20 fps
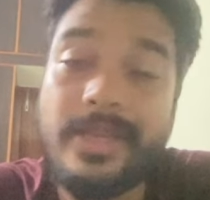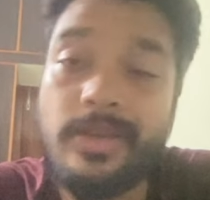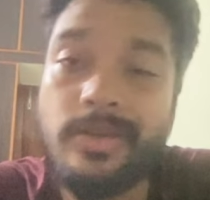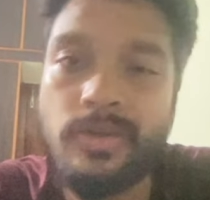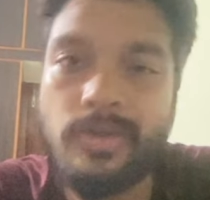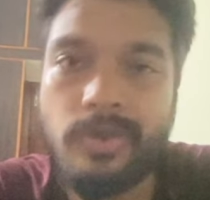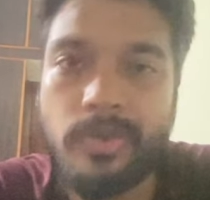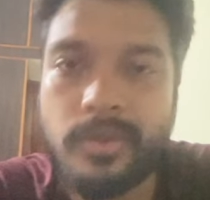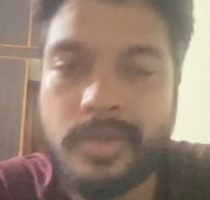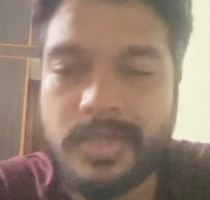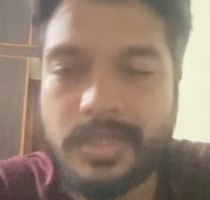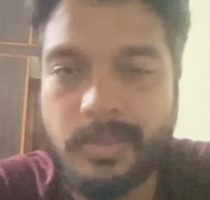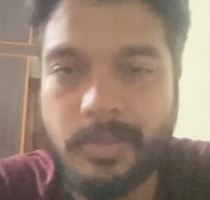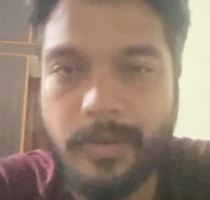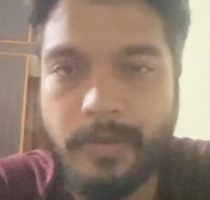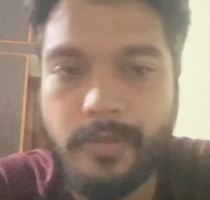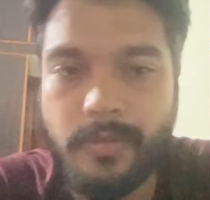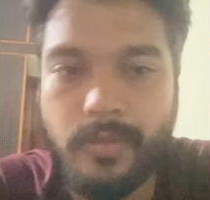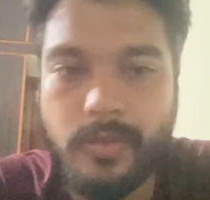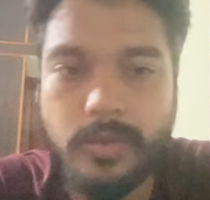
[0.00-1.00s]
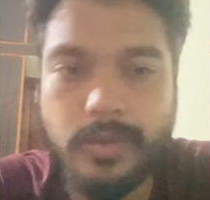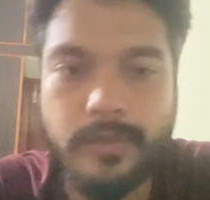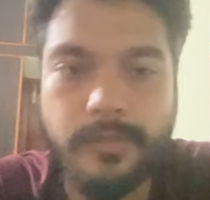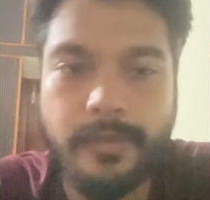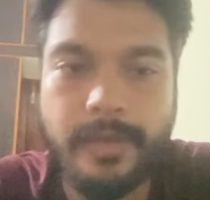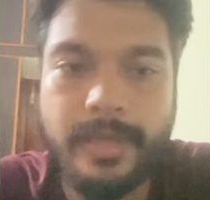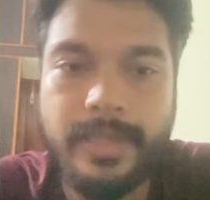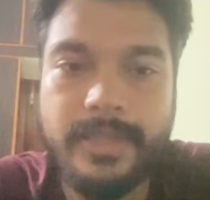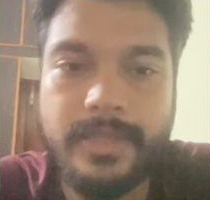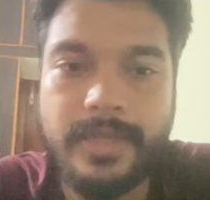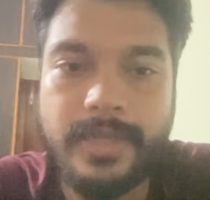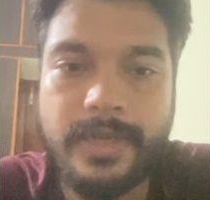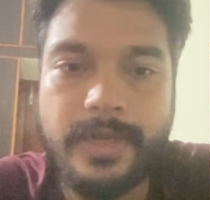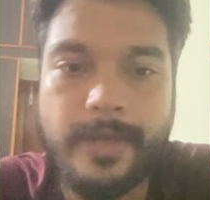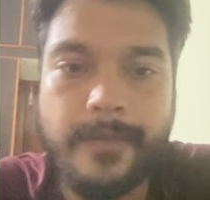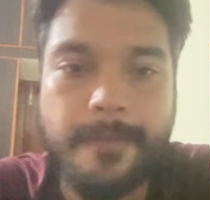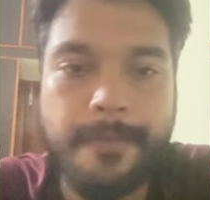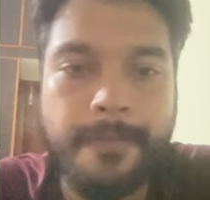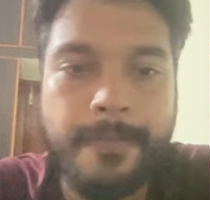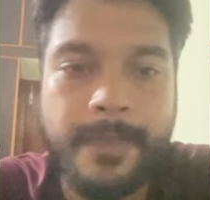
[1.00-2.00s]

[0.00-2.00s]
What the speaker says: ignore some of those files, right?